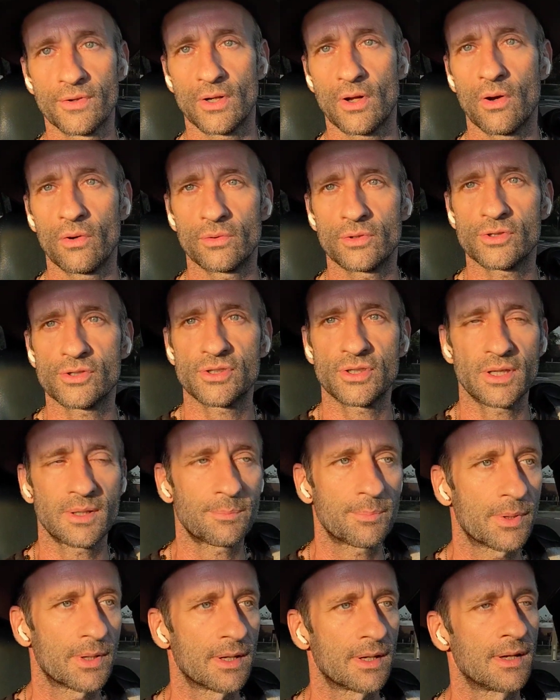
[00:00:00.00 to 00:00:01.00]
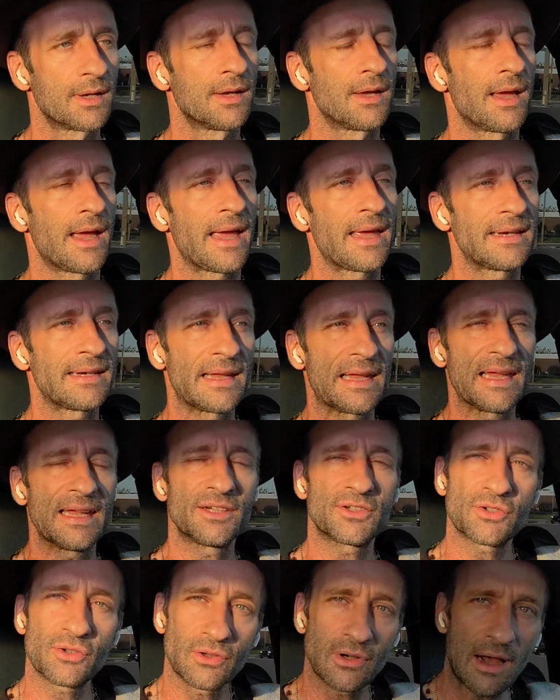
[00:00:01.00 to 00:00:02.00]
ownership and
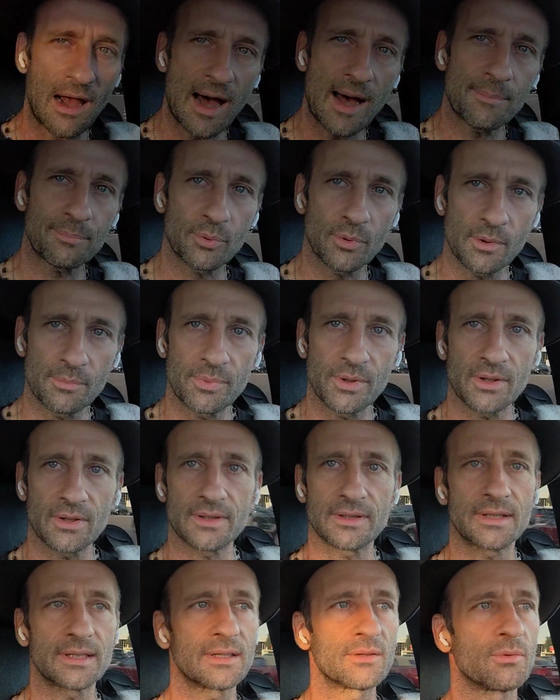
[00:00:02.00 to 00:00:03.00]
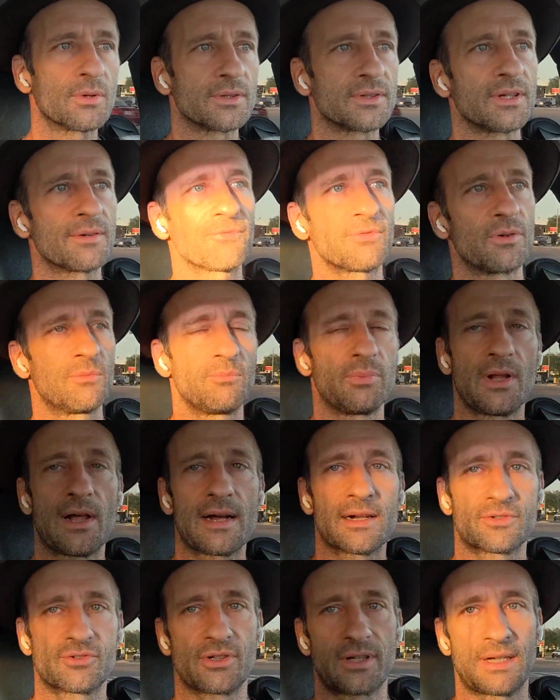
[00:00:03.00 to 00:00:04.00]
interoperability with different
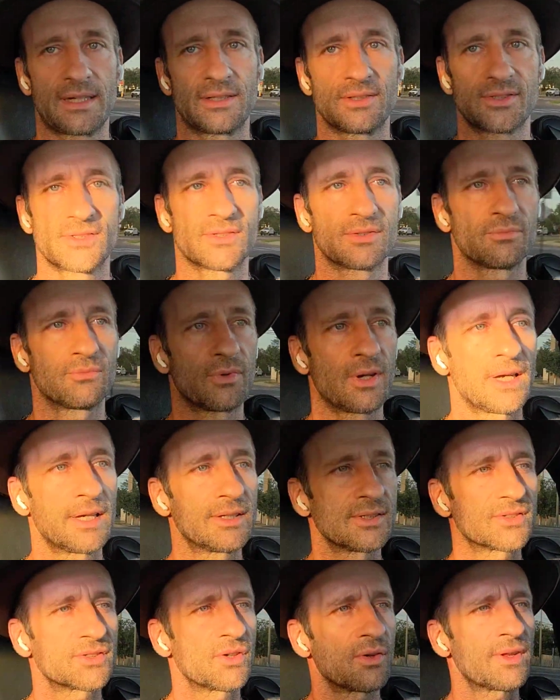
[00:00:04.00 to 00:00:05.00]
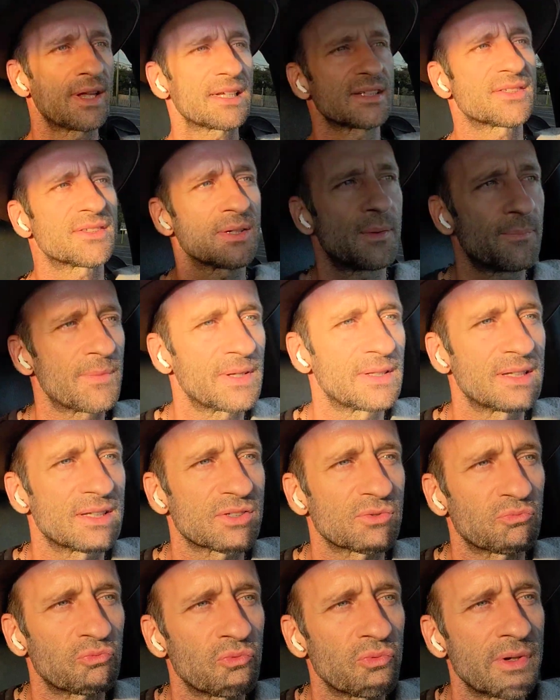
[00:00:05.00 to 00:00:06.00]
blockchains, right? So that's something
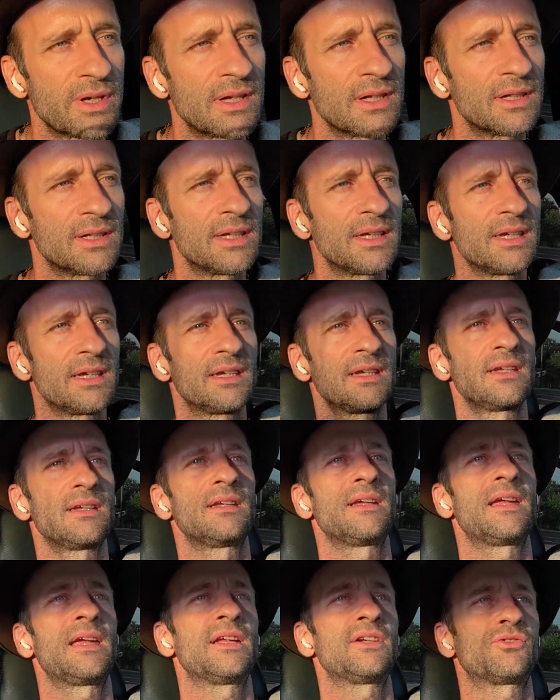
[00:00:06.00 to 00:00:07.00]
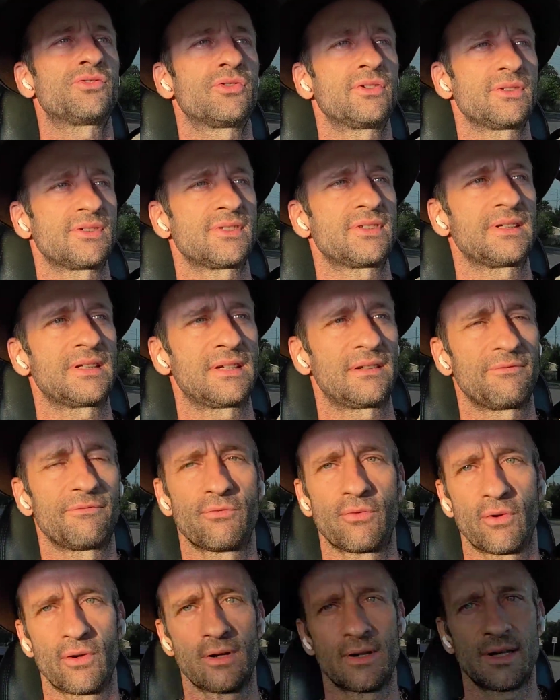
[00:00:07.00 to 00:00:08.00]
that's really interesting
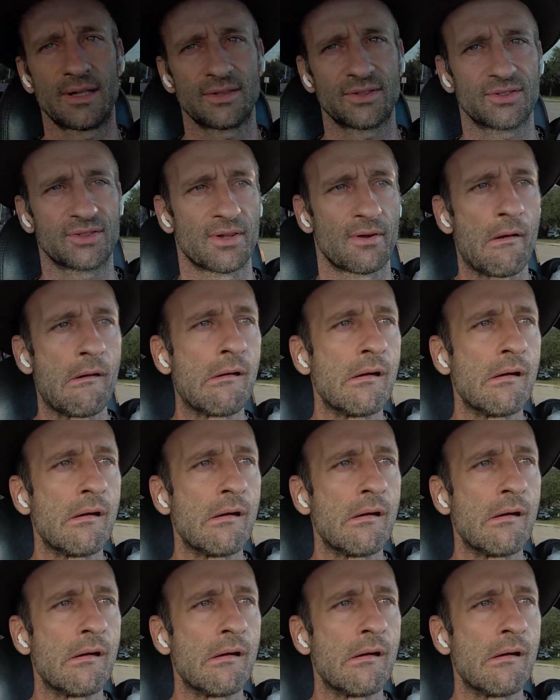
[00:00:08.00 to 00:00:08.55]
for us.